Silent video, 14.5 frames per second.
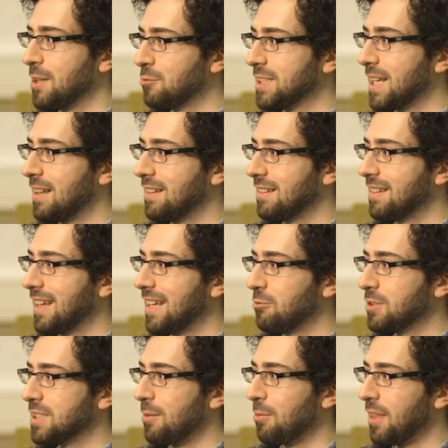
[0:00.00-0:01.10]
interesting
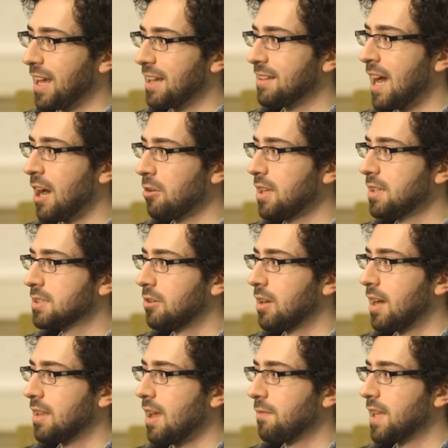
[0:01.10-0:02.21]
interesting thing entirely. So
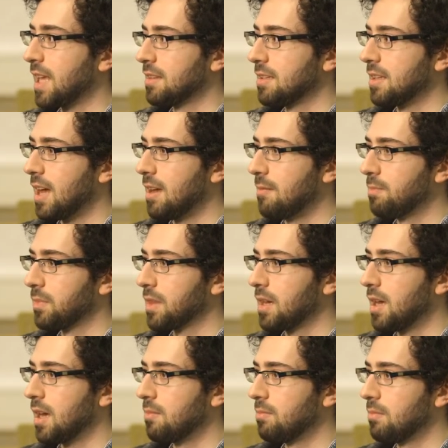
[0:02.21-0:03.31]
I, I definitely right. at the time
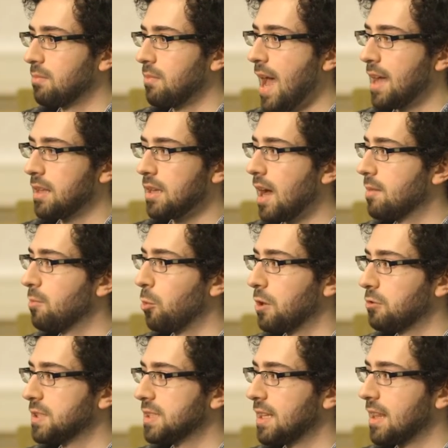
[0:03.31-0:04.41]
um, had gotten more
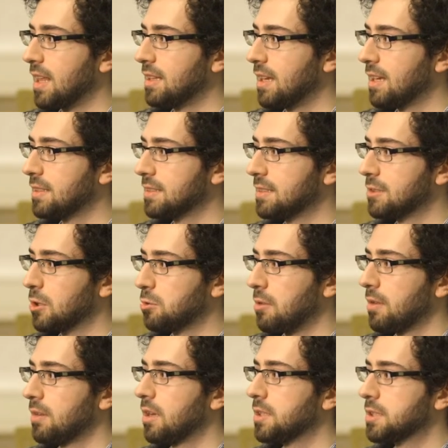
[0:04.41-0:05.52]
interested in ideas associated
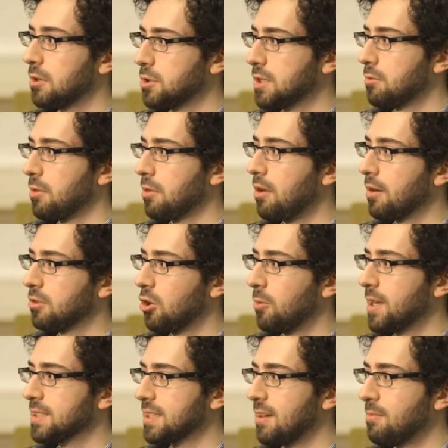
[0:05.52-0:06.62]
with, associated with long
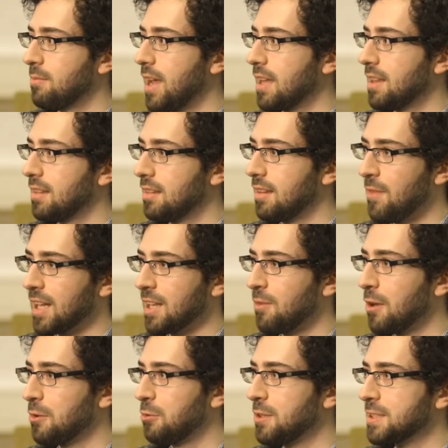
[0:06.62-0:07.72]
termism and right. effective
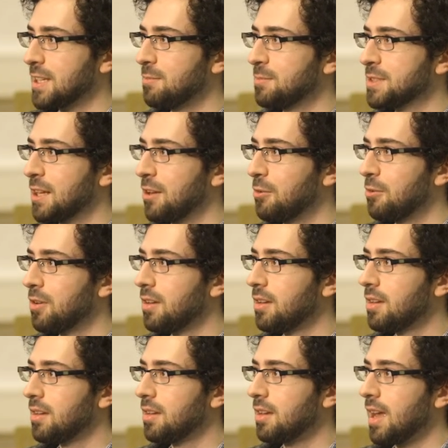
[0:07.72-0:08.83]
altruism. So
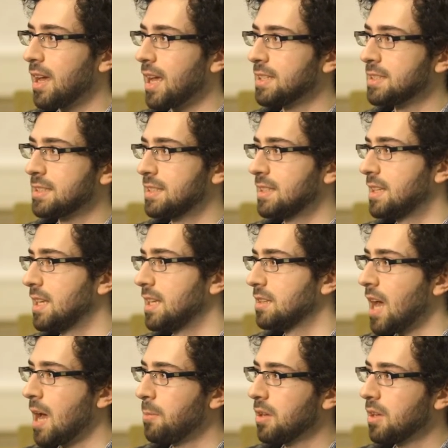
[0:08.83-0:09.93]
I guess the
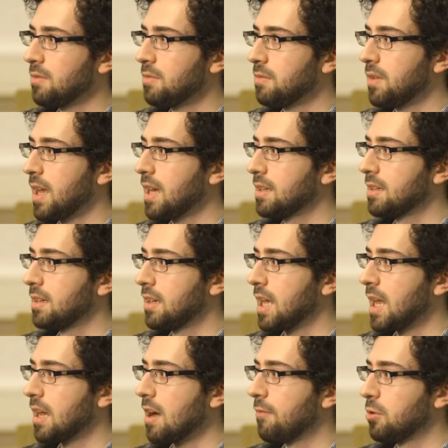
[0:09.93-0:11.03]
topic of AI,
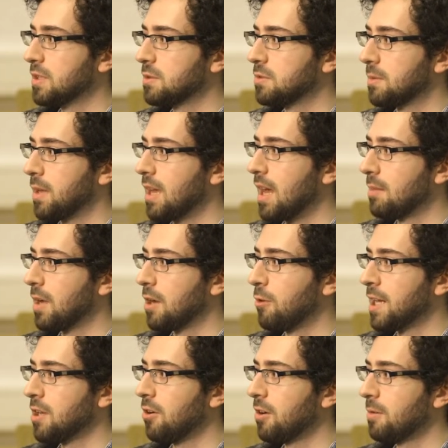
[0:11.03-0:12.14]
AI governance was a bit on my
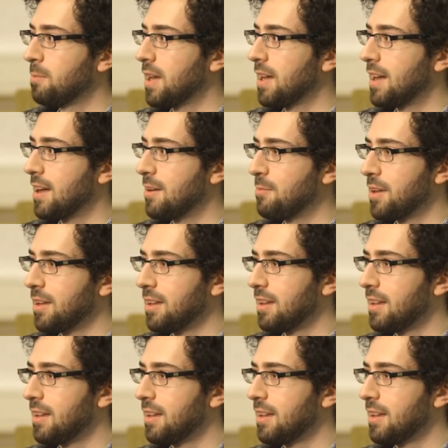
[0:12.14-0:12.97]
radar, but right. um,